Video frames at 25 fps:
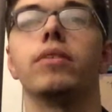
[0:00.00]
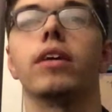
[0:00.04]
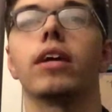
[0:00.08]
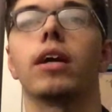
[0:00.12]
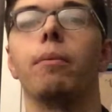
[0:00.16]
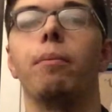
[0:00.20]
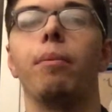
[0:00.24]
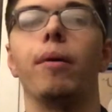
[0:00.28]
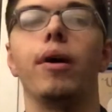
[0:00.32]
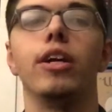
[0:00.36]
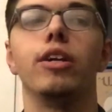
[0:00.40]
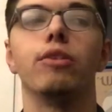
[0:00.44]
like a
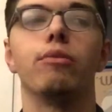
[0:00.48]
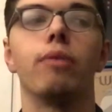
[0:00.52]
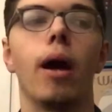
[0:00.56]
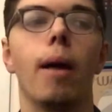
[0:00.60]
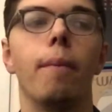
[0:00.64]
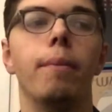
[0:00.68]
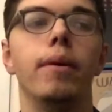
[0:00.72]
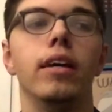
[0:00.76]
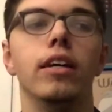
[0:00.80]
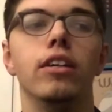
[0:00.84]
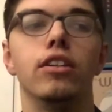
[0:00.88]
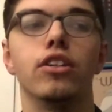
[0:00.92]
bunny
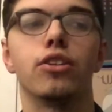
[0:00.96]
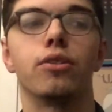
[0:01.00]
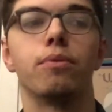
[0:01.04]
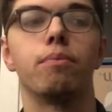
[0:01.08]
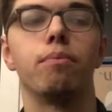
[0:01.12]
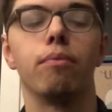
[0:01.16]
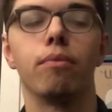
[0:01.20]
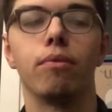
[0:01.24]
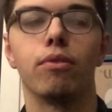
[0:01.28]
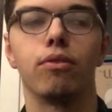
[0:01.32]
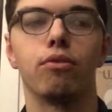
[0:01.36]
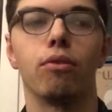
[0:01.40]
rabbit and just
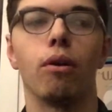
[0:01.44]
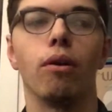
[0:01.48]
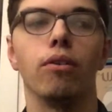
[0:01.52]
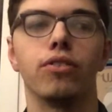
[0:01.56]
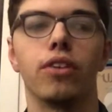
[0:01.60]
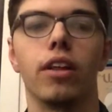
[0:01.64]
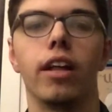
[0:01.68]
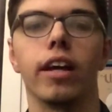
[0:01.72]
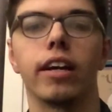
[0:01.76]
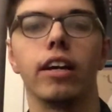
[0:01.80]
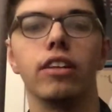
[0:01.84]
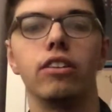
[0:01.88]
throws it
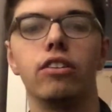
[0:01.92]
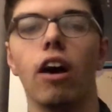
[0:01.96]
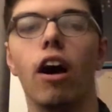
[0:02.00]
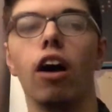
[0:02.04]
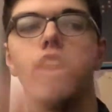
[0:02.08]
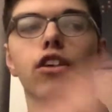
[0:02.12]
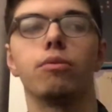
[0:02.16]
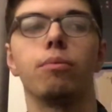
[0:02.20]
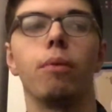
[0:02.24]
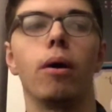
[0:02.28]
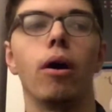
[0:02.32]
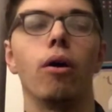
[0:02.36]
like a
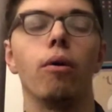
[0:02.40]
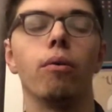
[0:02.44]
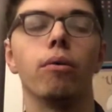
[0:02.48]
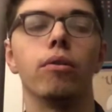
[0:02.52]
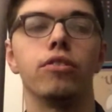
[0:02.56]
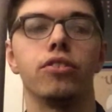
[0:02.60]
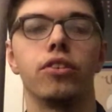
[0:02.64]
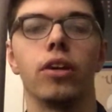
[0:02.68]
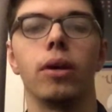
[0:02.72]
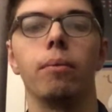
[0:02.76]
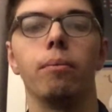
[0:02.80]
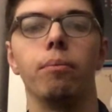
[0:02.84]
dodgeball or
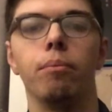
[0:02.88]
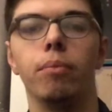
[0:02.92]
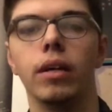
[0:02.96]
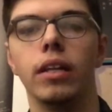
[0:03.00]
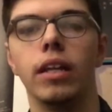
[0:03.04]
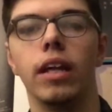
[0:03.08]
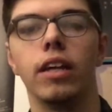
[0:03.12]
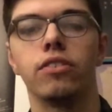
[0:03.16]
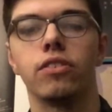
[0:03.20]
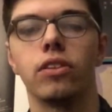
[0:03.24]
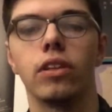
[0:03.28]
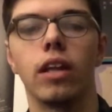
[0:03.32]
something, but
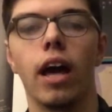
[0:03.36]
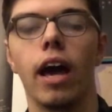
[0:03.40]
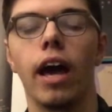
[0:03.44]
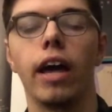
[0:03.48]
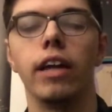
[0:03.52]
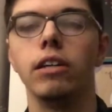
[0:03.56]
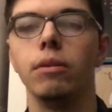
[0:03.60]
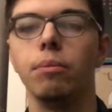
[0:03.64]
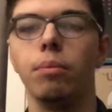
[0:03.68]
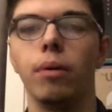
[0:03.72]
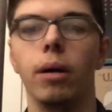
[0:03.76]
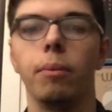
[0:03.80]
that's not how
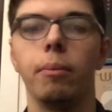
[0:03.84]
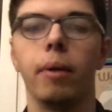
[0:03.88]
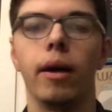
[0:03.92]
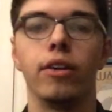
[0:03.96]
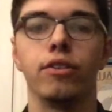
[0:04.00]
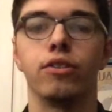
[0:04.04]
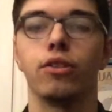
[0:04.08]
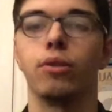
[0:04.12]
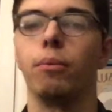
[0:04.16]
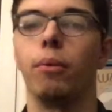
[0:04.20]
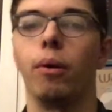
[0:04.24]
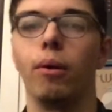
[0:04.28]
you play
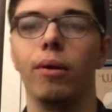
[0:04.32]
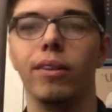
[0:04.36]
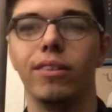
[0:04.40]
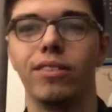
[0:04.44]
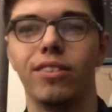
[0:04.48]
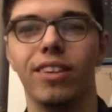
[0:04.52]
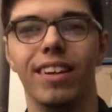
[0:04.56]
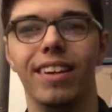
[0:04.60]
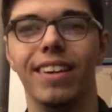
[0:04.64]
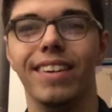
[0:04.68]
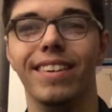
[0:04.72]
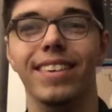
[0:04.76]
basketball.
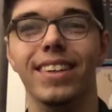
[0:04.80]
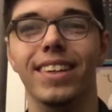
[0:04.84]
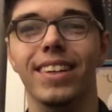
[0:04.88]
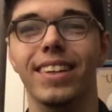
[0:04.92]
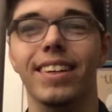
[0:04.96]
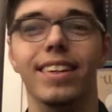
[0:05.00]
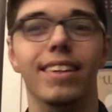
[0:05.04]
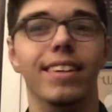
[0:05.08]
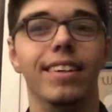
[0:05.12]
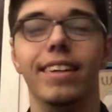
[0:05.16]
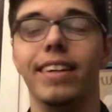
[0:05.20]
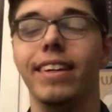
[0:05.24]

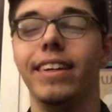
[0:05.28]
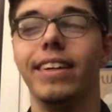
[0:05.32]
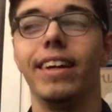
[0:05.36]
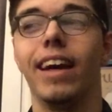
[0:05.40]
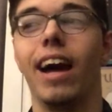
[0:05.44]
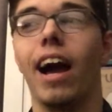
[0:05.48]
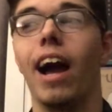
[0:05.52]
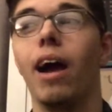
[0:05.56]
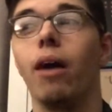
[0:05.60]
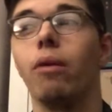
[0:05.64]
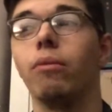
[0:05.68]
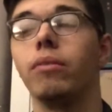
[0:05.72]
Yeah,
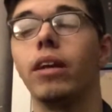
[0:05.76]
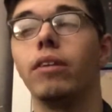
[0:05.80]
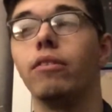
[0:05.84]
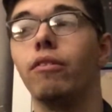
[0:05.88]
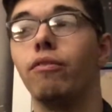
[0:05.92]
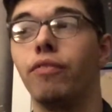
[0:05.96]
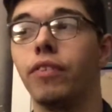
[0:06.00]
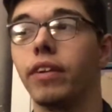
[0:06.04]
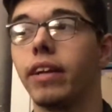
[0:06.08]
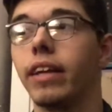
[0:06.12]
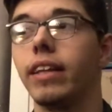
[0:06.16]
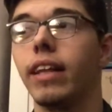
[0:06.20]
I'll never
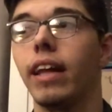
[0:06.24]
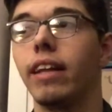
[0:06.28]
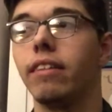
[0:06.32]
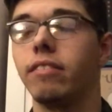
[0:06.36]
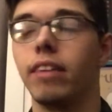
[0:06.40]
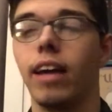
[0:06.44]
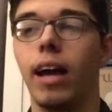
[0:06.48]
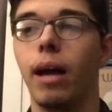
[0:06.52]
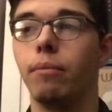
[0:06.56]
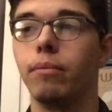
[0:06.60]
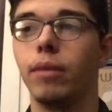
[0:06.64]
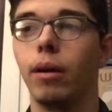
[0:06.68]
forget that
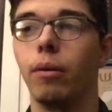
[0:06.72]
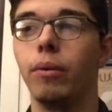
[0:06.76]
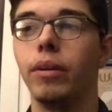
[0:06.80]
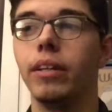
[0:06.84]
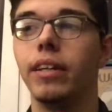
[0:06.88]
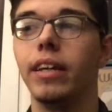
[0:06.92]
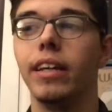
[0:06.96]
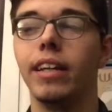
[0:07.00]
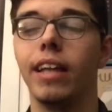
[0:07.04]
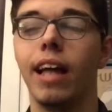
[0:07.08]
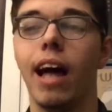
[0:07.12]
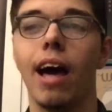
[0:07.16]
time that we
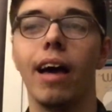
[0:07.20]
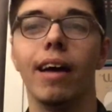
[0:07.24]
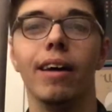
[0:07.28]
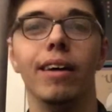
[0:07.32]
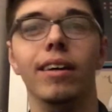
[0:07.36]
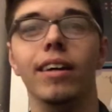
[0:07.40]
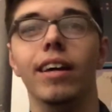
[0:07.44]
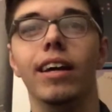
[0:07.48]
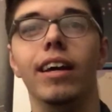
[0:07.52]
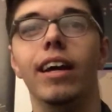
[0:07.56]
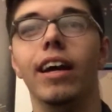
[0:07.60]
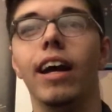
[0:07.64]
did. I
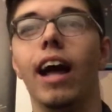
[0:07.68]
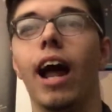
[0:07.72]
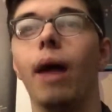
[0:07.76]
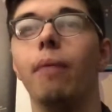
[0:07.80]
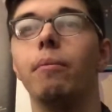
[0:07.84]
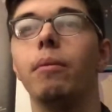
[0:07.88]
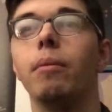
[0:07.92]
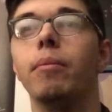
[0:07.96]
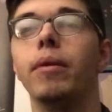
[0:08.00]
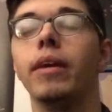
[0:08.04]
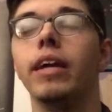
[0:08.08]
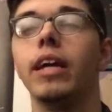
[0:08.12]

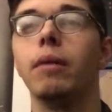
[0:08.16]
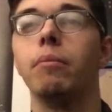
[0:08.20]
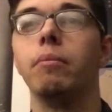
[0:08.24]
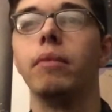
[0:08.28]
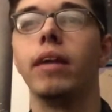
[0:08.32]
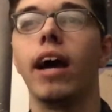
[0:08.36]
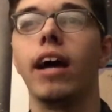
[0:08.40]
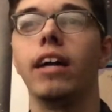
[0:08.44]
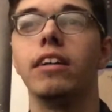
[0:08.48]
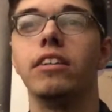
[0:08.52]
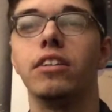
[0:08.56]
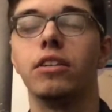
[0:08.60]
remember him and
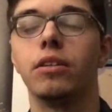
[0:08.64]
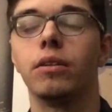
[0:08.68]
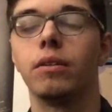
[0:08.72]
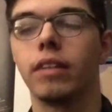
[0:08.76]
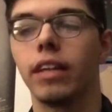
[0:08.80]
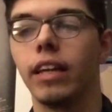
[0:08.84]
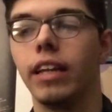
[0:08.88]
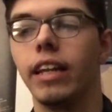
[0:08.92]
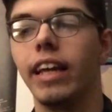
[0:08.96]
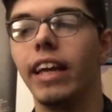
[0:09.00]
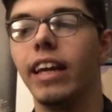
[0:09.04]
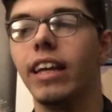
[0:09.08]
I just
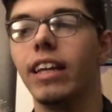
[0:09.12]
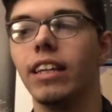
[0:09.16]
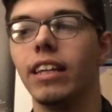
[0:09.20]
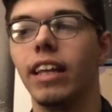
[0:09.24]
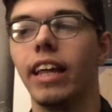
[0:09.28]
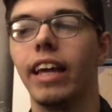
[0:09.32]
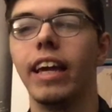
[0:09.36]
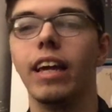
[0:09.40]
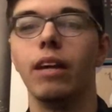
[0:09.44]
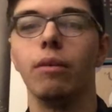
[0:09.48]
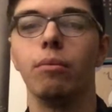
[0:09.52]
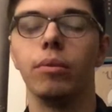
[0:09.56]
getting hit in the
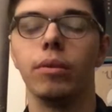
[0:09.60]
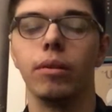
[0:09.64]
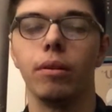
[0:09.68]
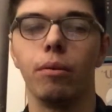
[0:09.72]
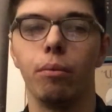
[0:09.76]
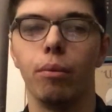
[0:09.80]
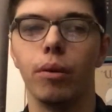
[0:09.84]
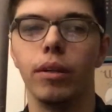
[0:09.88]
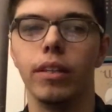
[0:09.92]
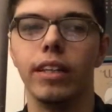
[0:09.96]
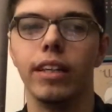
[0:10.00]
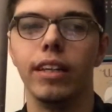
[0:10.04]
head
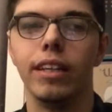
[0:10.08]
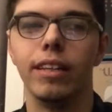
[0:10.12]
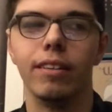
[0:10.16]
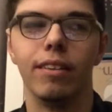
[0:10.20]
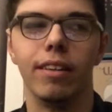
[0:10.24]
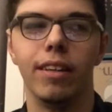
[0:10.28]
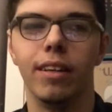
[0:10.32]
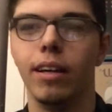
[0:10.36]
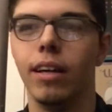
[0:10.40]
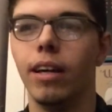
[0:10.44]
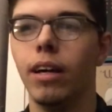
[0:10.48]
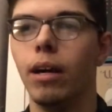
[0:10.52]
with it
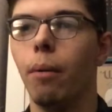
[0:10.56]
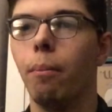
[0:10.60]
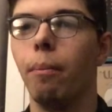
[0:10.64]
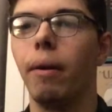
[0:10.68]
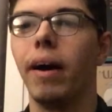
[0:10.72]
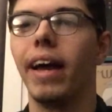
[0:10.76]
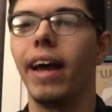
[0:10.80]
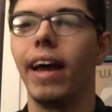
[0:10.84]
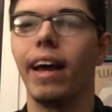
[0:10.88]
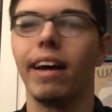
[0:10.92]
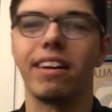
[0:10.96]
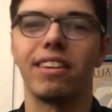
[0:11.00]
by
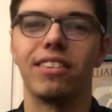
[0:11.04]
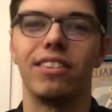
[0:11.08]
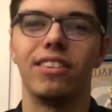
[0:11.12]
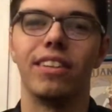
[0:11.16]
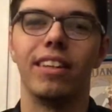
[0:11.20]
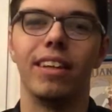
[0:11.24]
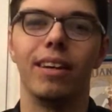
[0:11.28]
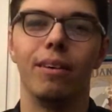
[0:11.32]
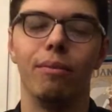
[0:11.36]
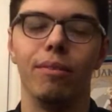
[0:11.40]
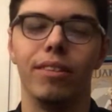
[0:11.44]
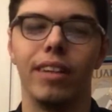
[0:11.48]

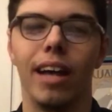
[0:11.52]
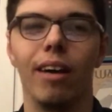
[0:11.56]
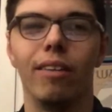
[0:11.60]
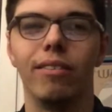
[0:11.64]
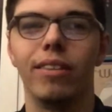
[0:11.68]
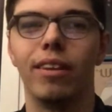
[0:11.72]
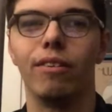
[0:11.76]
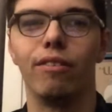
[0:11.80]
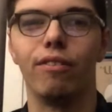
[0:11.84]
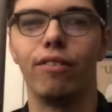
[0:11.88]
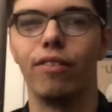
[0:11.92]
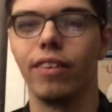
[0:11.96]
accident, which I'll
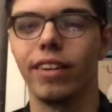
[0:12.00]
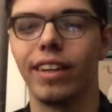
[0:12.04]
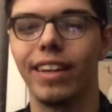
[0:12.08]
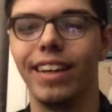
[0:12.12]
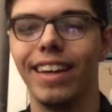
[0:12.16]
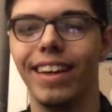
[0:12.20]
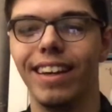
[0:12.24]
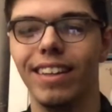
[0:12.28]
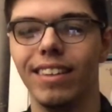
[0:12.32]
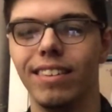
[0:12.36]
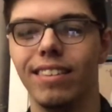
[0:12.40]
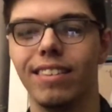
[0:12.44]
never
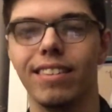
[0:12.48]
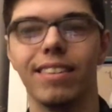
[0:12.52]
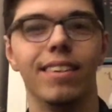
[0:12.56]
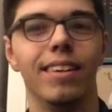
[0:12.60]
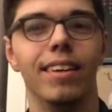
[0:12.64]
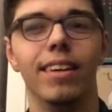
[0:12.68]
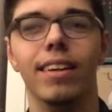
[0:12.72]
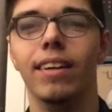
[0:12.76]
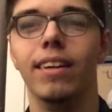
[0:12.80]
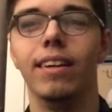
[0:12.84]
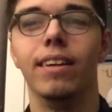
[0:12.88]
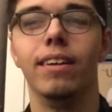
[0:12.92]
forget.
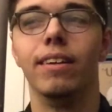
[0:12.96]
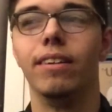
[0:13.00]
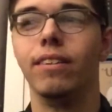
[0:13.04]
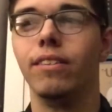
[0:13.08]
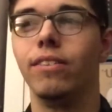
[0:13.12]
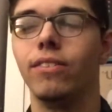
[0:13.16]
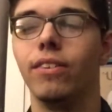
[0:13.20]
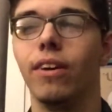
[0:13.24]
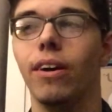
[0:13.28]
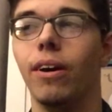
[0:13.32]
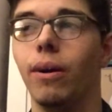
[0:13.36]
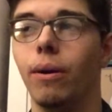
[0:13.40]

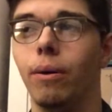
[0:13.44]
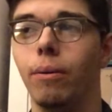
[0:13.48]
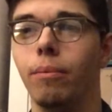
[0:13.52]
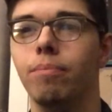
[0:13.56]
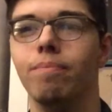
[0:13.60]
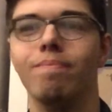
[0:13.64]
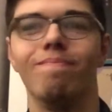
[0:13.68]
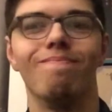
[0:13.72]
So,